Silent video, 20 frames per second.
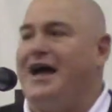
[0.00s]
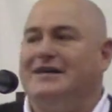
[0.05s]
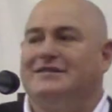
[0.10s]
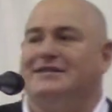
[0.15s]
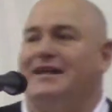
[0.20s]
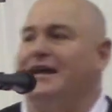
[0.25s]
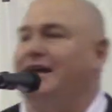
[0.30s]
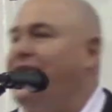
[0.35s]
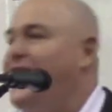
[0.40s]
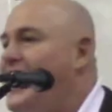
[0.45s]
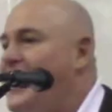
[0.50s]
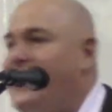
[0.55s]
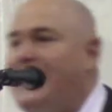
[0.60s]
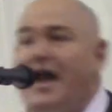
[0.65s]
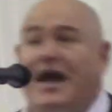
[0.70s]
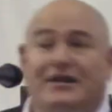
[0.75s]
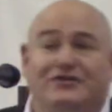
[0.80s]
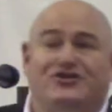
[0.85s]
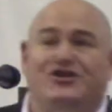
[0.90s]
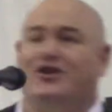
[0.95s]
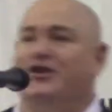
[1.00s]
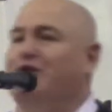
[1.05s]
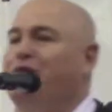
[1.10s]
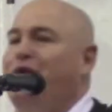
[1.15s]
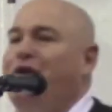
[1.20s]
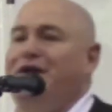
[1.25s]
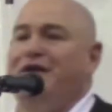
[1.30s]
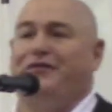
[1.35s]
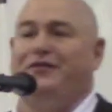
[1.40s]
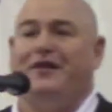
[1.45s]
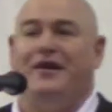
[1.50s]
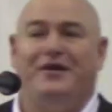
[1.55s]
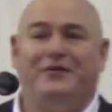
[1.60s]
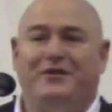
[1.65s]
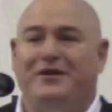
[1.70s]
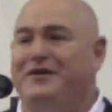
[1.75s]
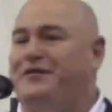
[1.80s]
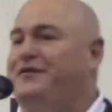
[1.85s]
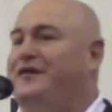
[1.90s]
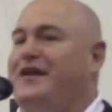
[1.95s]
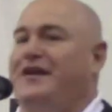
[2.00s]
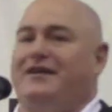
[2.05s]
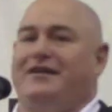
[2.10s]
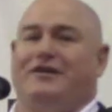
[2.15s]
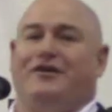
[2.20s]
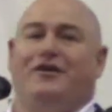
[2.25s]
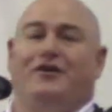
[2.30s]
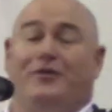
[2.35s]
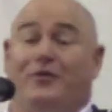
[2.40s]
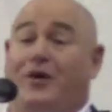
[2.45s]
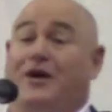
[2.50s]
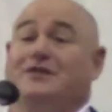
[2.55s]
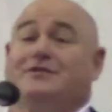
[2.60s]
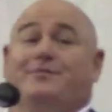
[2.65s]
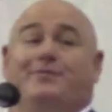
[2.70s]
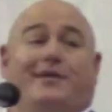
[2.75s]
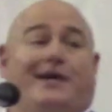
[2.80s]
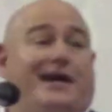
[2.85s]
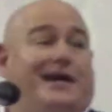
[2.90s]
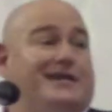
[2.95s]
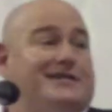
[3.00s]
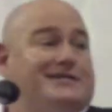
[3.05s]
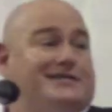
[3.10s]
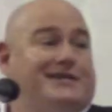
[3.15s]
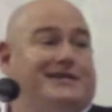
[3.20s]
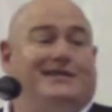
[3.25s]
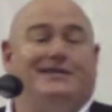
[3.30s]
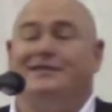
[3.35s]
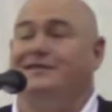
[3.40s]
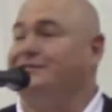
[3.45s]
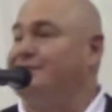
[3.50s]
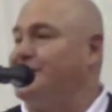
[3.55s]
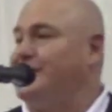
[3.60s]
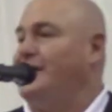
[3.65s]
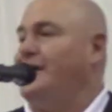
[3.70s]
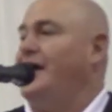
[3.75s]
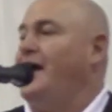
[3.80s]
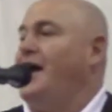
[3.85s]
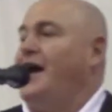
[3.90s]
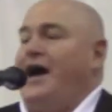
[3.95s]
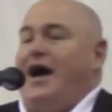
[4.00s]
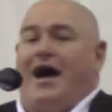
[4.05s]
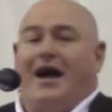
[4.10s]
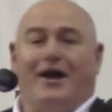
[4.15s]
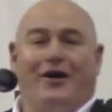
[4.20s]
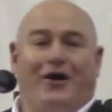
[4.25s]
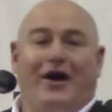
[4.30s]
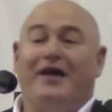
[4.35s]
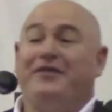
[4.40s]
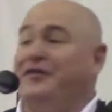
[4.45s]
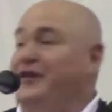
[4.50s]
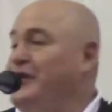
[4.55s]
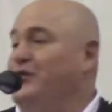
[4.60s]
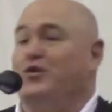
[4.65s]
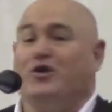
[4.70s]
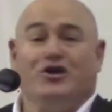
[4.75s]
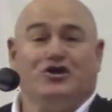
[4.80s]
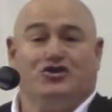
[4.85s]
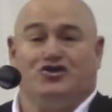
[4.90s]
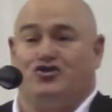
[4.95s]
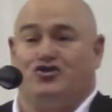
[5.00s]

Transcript: He's like, hey, Jerry, what do you think? What do you think? Watching practice, and he goes, I think we're in